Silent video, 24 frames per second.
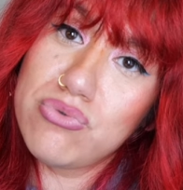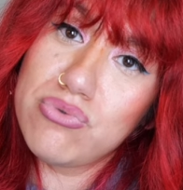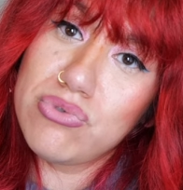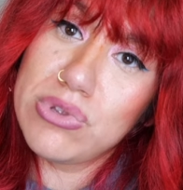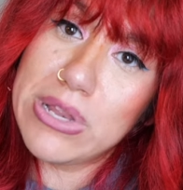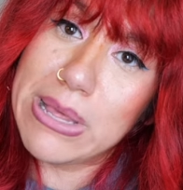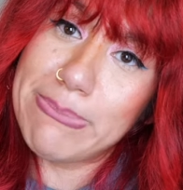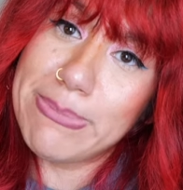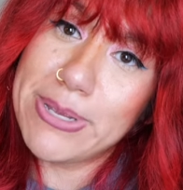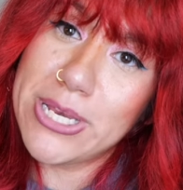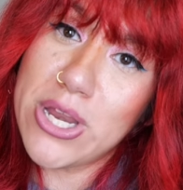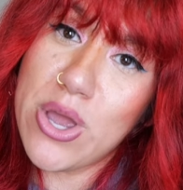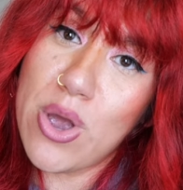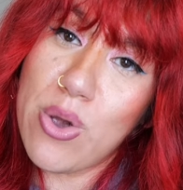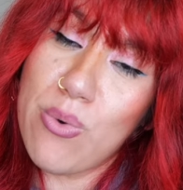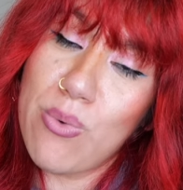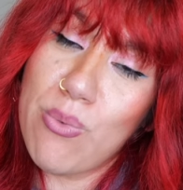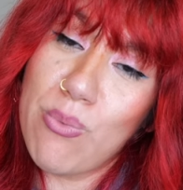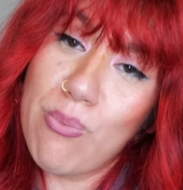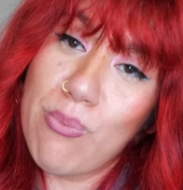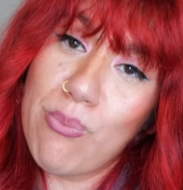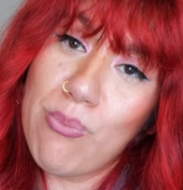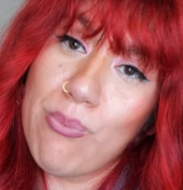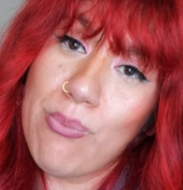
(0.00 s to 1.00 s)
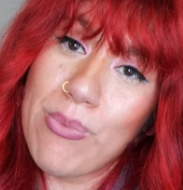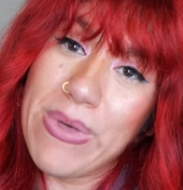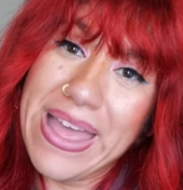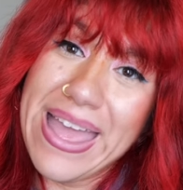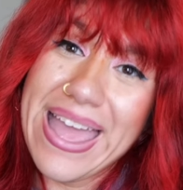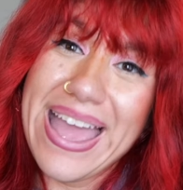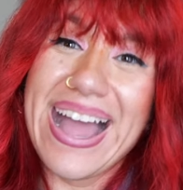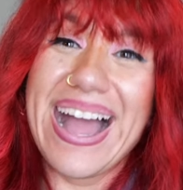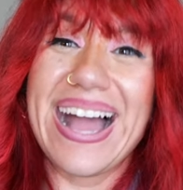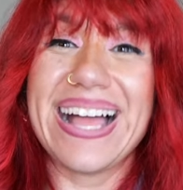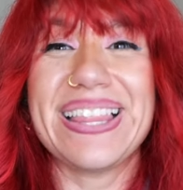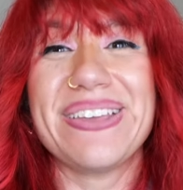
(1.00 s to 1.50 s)
let me know.
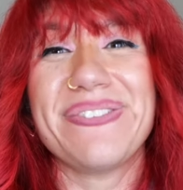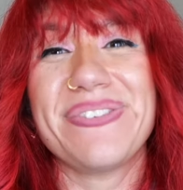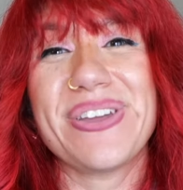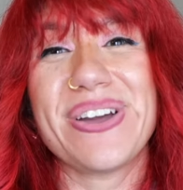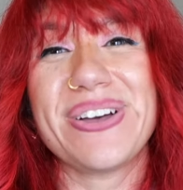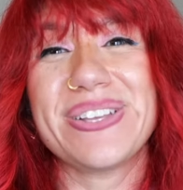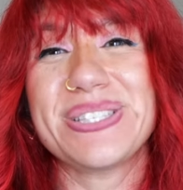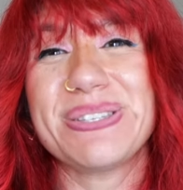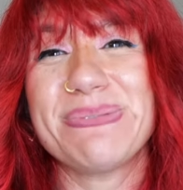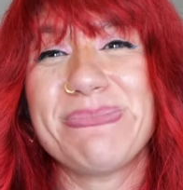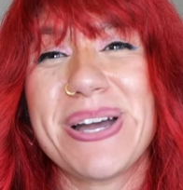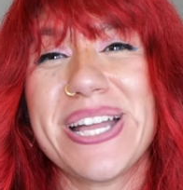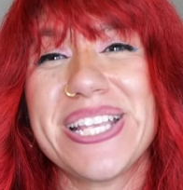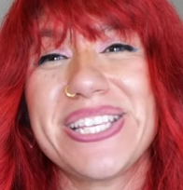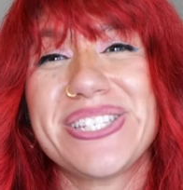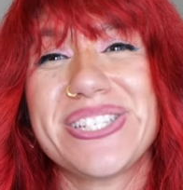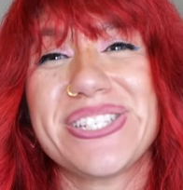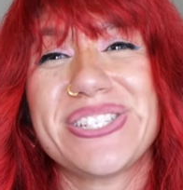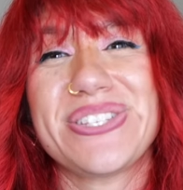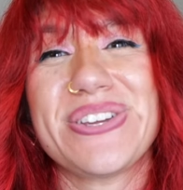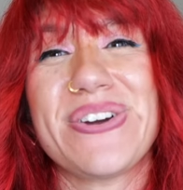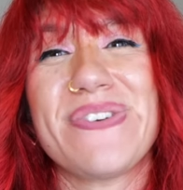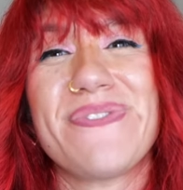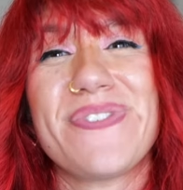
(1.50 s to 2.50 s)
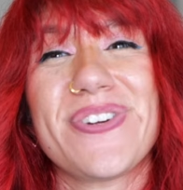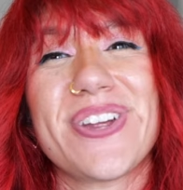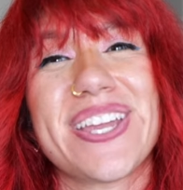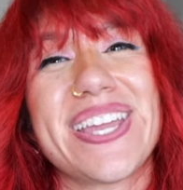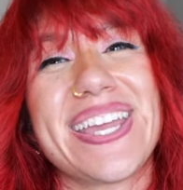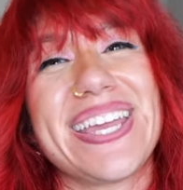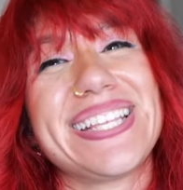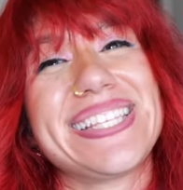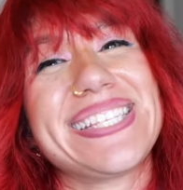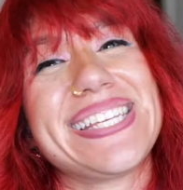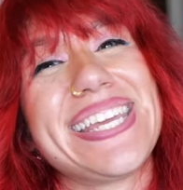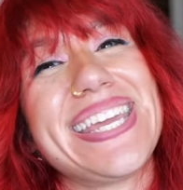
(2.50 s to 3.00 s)
I love you all so much. Don't
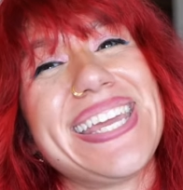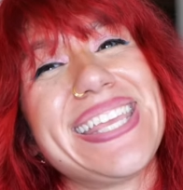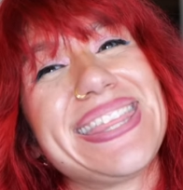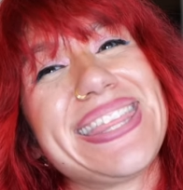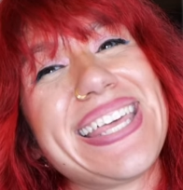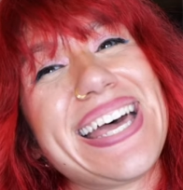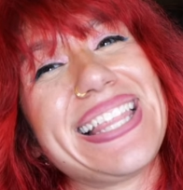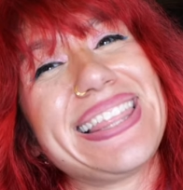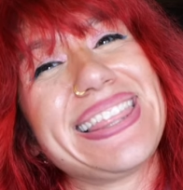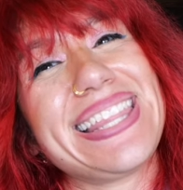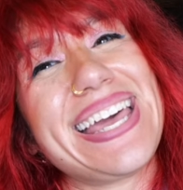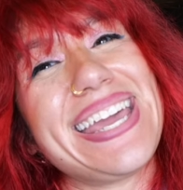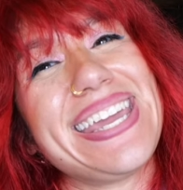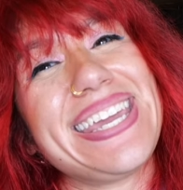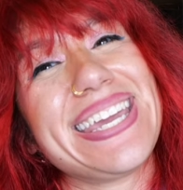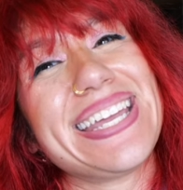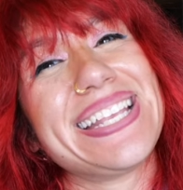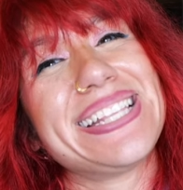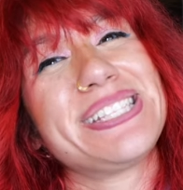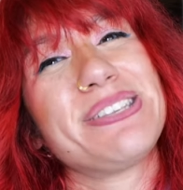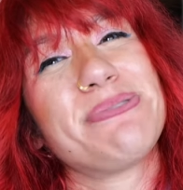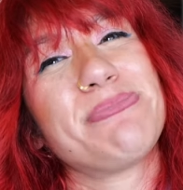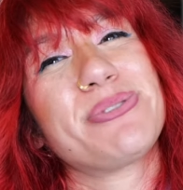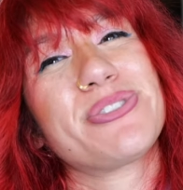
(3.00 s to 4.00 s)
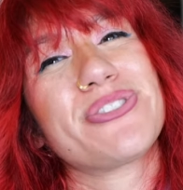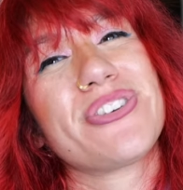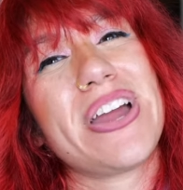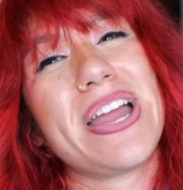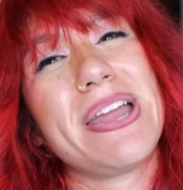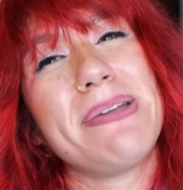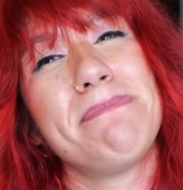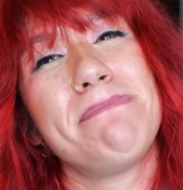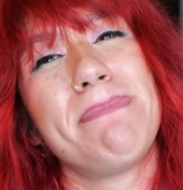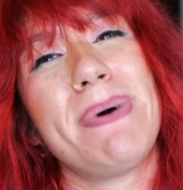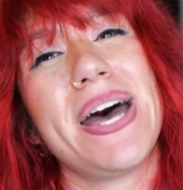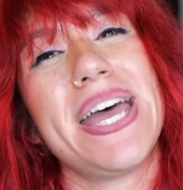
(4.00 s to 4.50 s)
forget to hit that like and
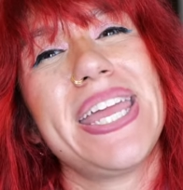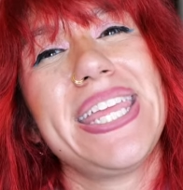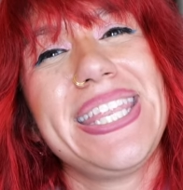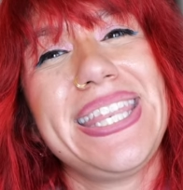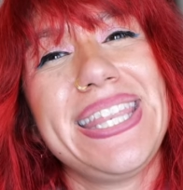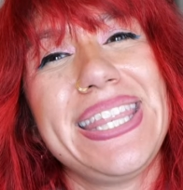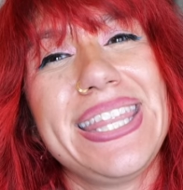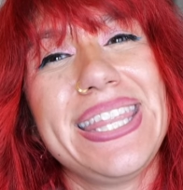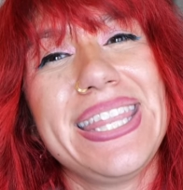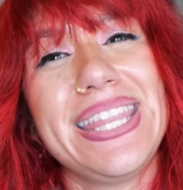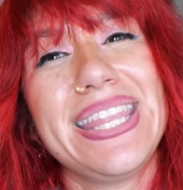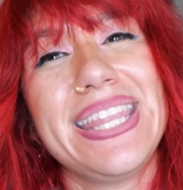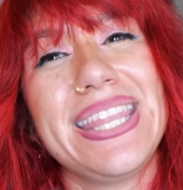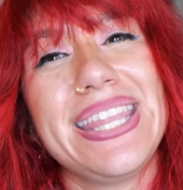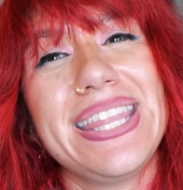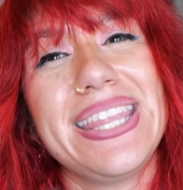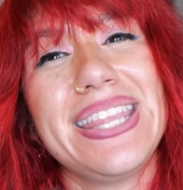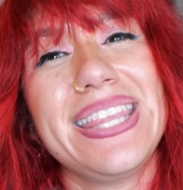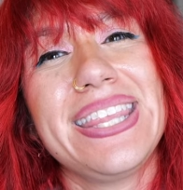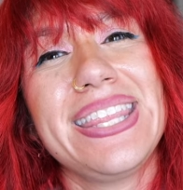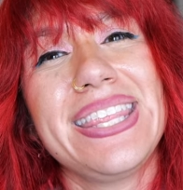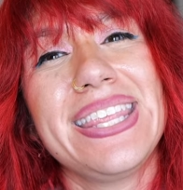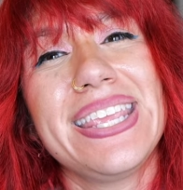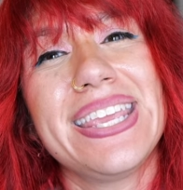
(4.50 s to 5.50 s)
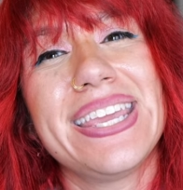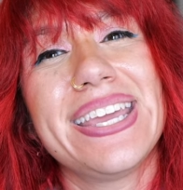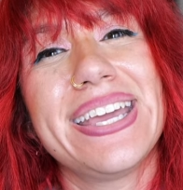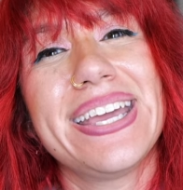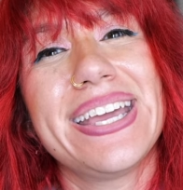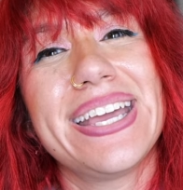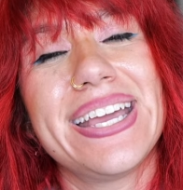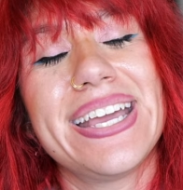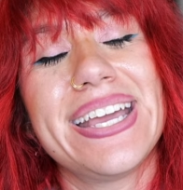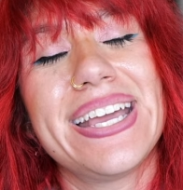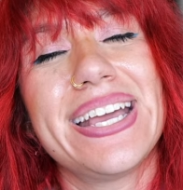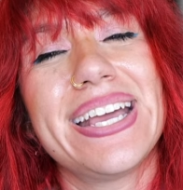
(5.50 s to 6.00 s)
subscribe button.
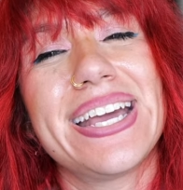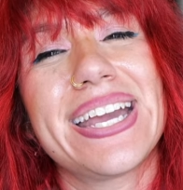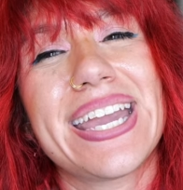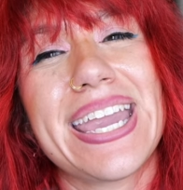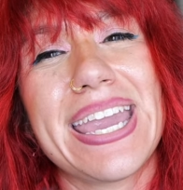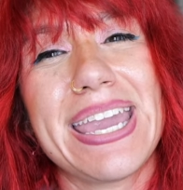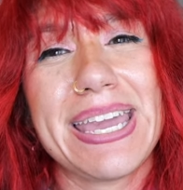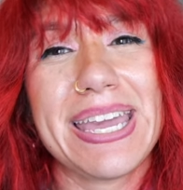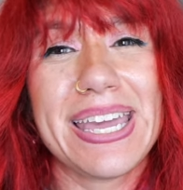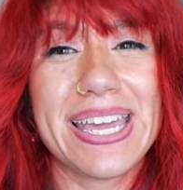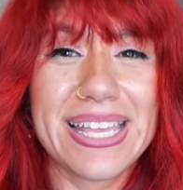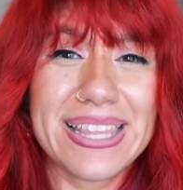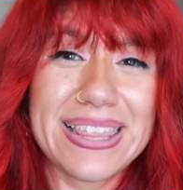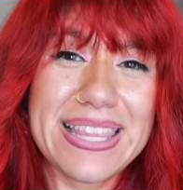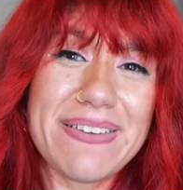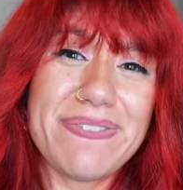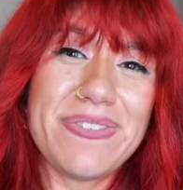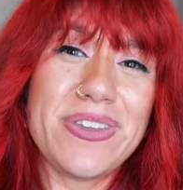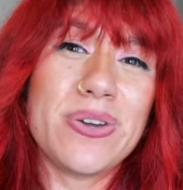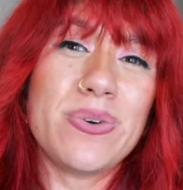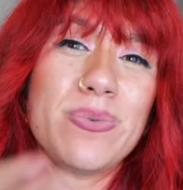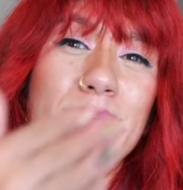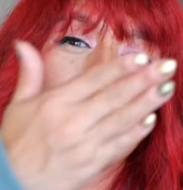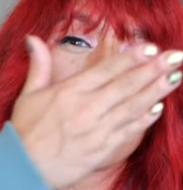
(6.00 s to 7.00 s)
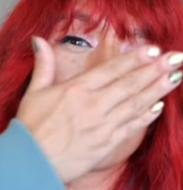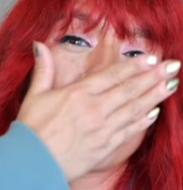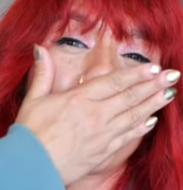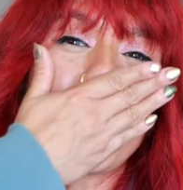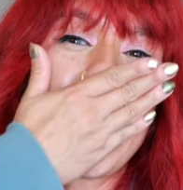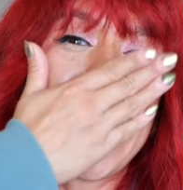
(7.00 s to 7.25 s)
Okay, love you.